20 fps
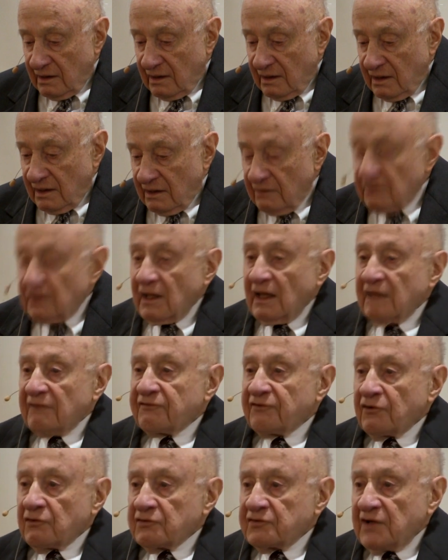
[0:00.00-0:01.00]
in
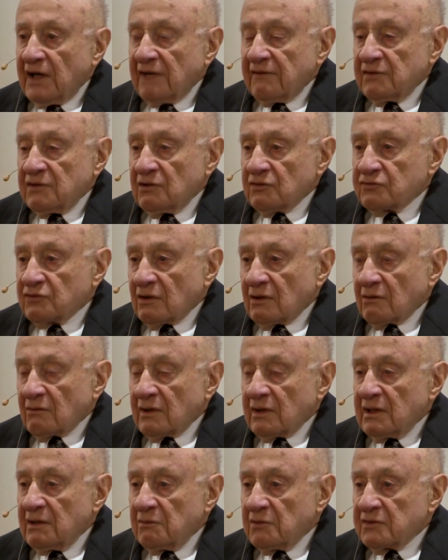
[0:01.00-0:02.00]
that First Avenue
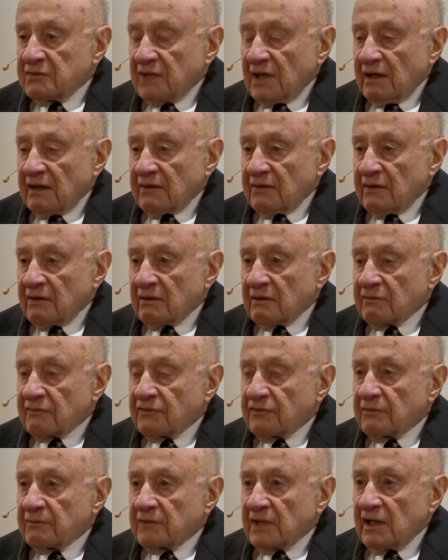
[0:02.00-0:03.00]
store, he was there
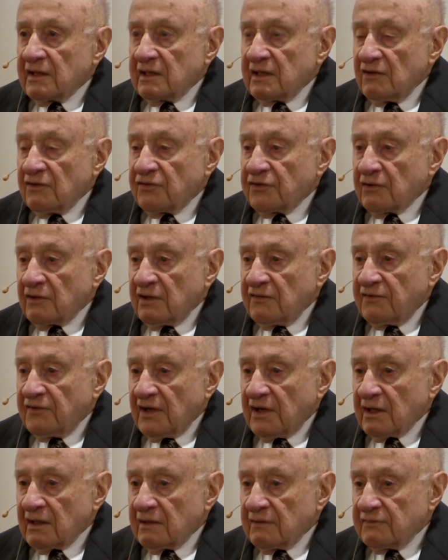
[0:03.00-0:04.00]
from
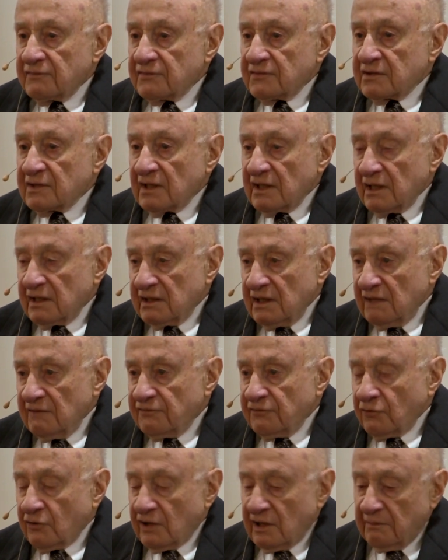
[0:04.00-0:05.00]
1935 to
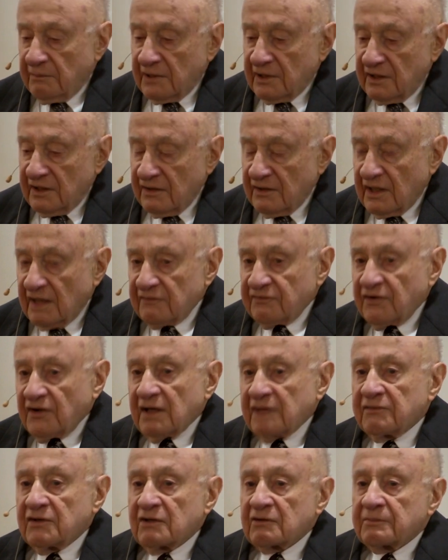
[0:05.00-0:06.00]
1940. But in that
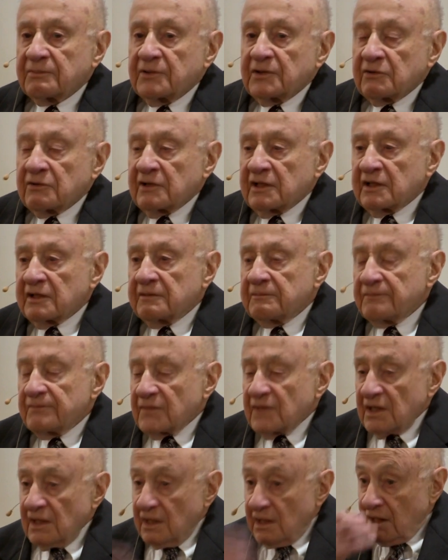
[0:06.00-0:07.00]
five-year period,
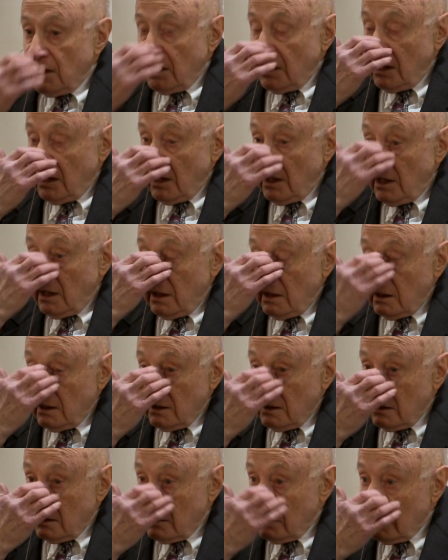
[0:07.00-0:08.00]
he
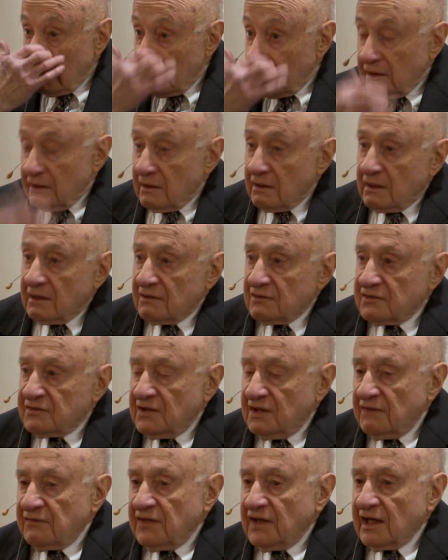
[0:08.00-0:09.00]

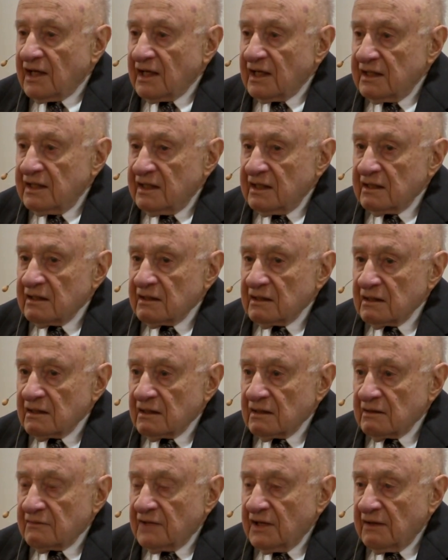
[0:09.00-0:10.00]
conceived the idea
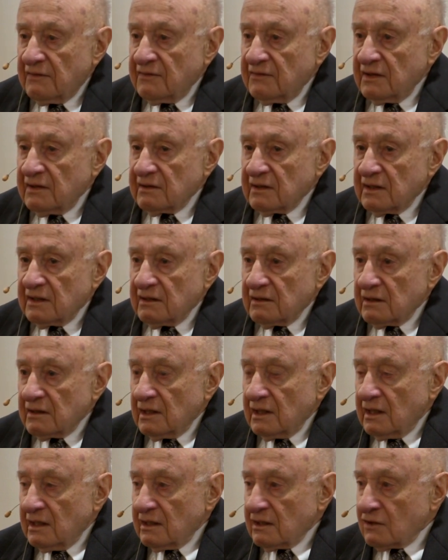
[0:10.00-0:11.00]
of having an,
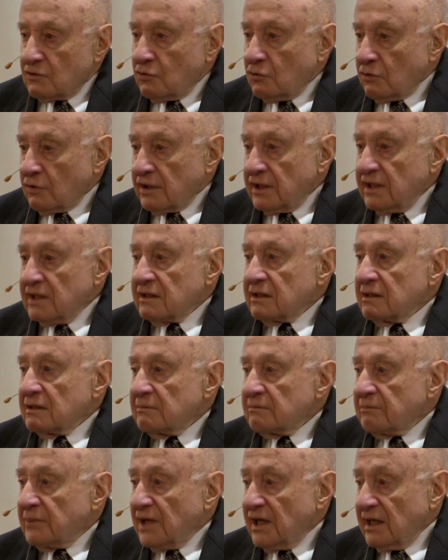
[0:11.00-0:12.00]
an
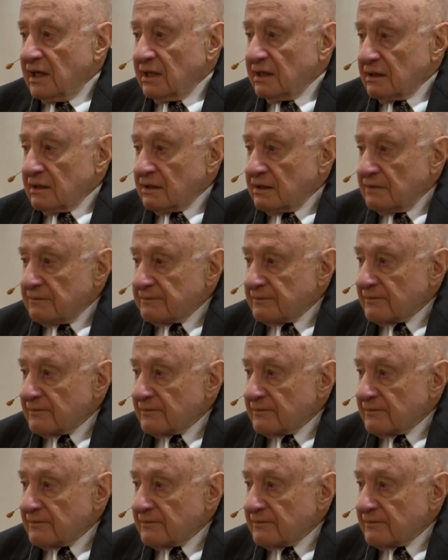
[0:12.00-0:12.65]
accordion band.